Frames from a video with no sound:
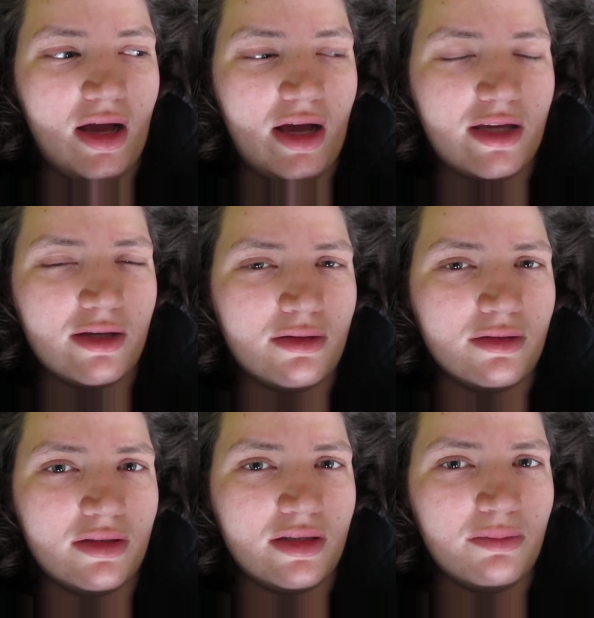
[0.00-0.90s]
I
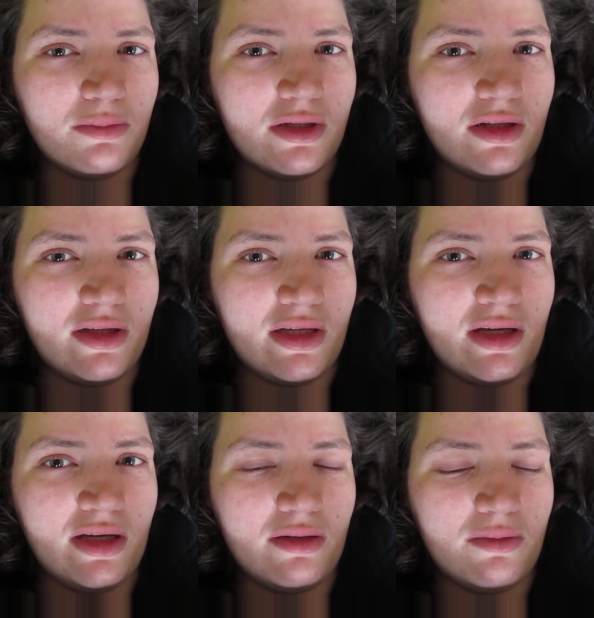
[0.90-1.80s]
googled it, but all I got